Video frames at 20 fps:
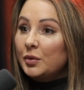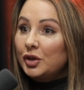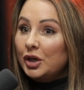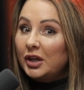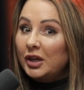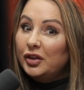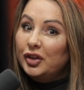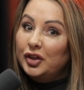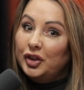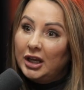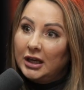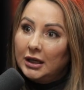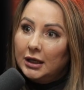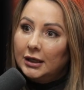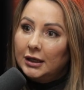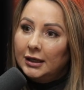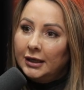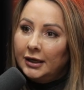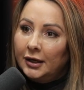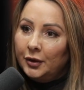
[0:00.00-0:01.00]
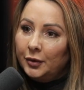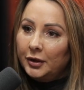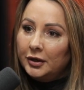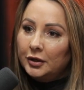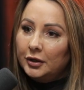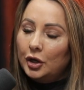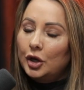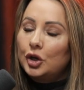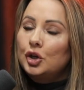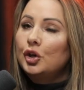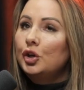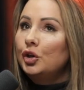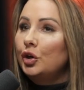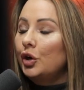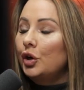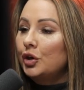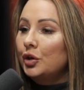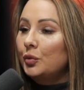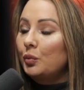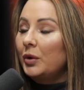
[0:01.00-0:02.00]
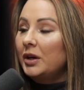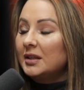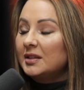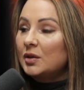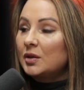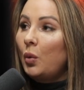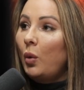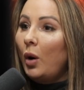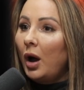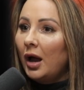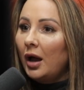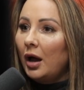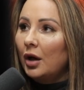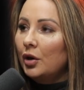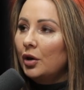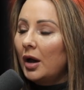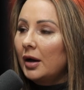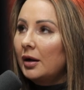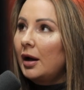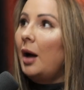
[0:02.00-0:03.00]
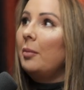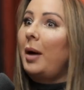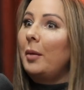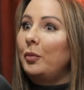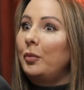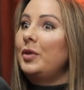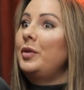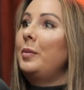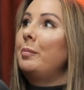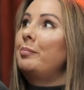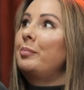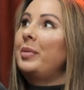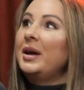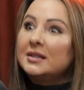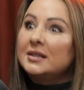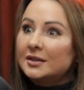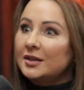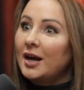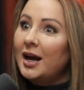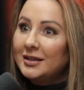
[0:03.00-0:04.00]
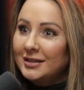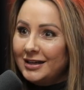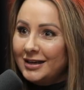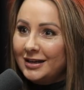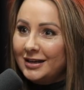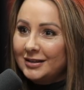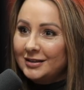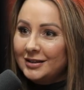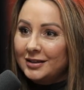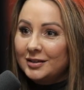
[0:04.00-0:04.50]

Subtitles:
when you can think clear, and when it's quiet, I know I come up with the best ideas.